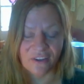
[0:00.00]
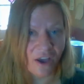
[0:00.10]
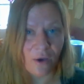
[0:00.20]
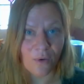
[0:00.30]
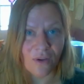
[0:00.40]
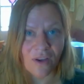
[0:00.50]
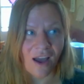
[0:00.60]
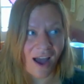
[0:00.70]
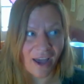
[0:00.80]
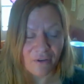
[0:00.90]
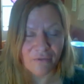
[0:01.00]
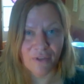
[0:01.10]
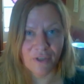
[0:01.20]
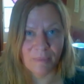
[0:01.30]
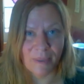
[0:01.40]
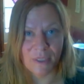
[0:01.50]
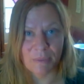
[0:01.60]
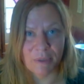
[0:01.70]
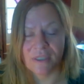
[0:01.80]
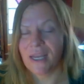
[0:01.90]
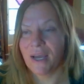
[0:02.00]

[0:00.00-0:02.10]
no, I don't feel good about this person.